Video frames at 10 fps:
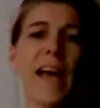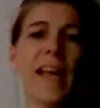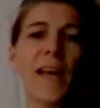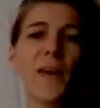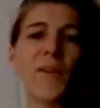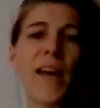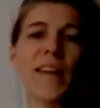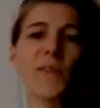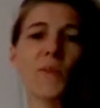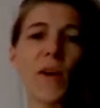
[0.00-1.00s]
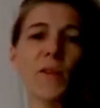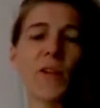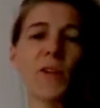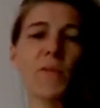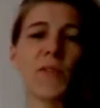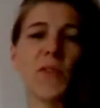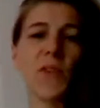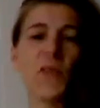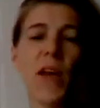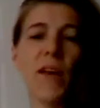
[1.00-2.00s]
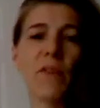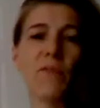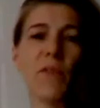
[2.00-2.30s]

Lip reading: Hello and welcome to Having